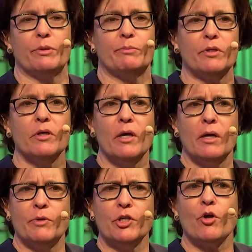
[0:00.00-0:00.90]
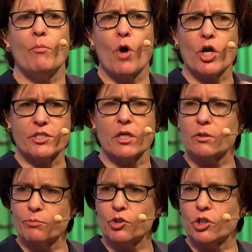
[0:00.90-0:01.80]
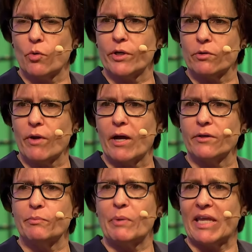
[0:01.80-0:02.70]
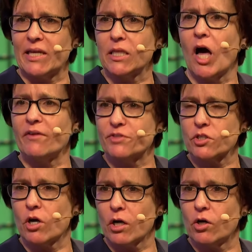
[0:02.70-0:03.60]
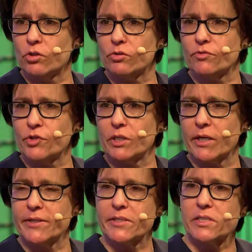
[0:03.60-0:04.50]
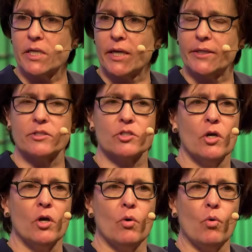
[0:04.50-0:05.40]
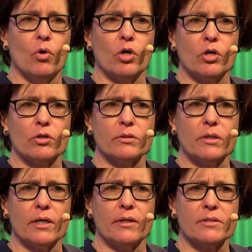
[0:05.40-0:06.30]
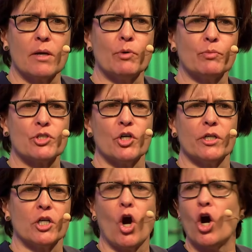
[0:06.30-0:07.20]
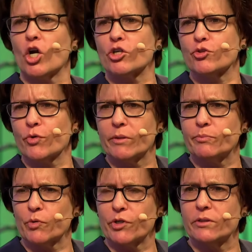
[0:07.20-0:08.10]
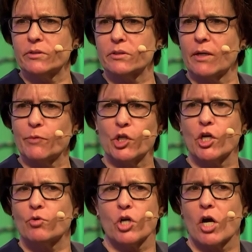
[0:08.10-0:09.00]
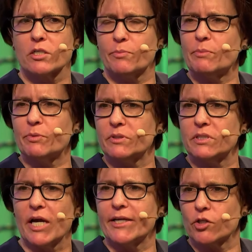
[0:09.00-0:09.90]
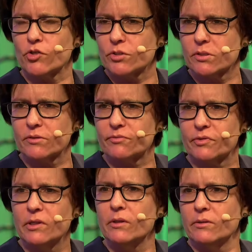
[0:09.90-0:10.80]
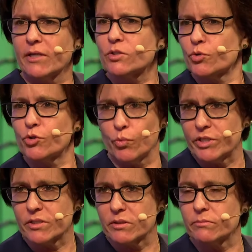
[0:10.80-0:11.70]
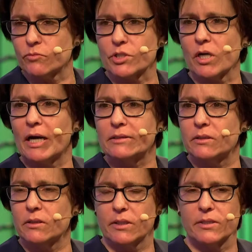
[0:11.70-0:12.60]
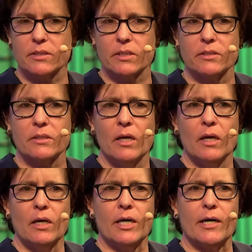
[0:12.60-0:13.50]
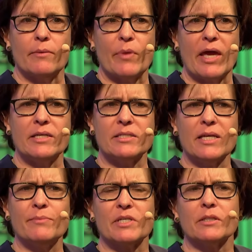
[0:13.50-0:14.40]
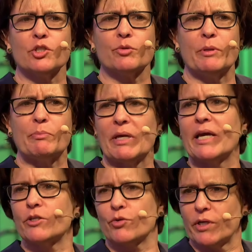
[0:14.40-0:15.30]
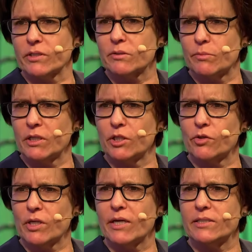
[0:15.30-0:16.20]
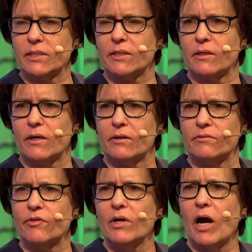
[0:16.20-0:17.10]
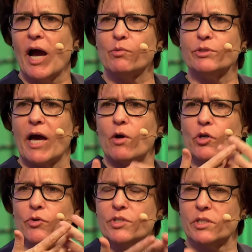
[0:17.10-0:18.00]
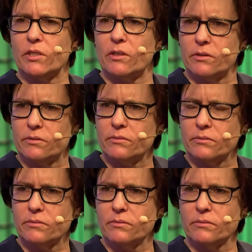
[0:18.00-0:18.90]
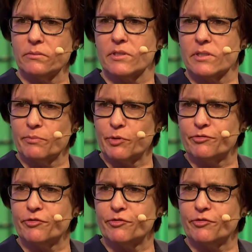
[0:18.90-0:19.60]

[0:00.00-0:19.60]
people. But, you know, Mark Zuckerberg going around and petting livestock all over the United States, or uh, someone was on a car trip where he's, I'm going to go talk to people in diners, as if that's where the wisdom resides in the United States. Um, and it seems a little bit pandering to me, you know, the idea of, I will now go see the, the simple